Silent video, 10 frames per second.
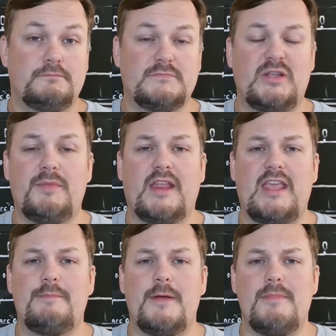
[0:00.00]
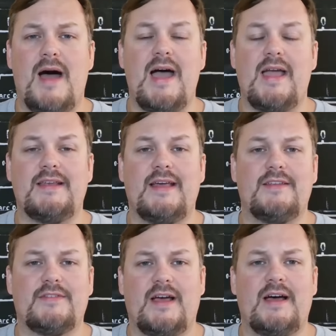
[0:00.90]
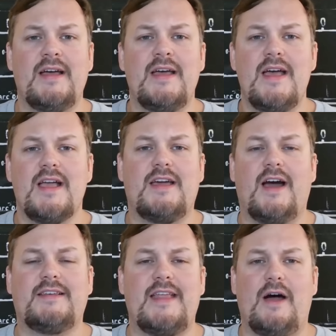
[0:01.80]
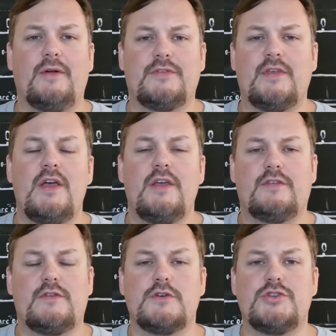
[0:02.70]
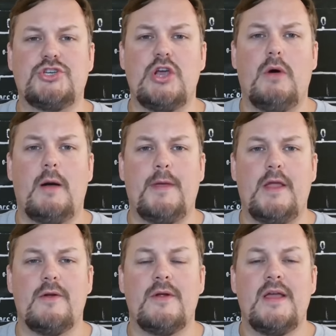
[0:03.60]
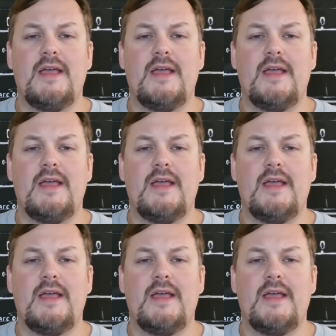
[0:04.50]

Something to keep in mind as cutdowns start to show up here